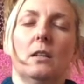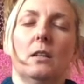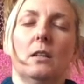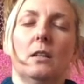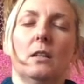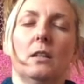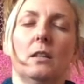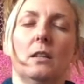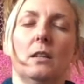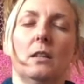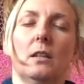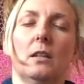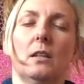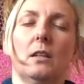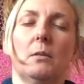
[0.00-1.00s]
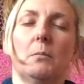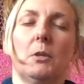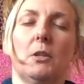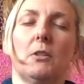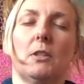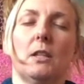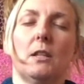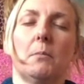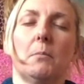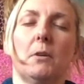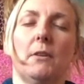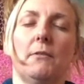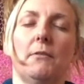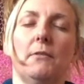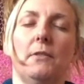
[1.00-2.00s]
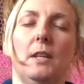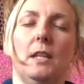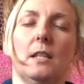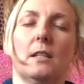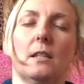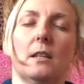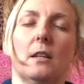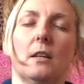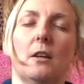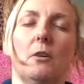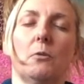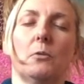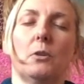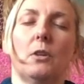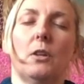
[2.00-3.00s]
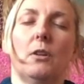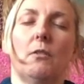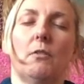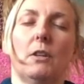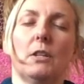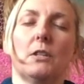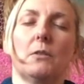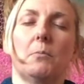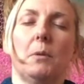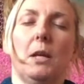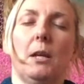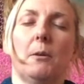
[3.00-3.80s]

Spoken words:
And I'm noticing that my feet are colder than the rest of me.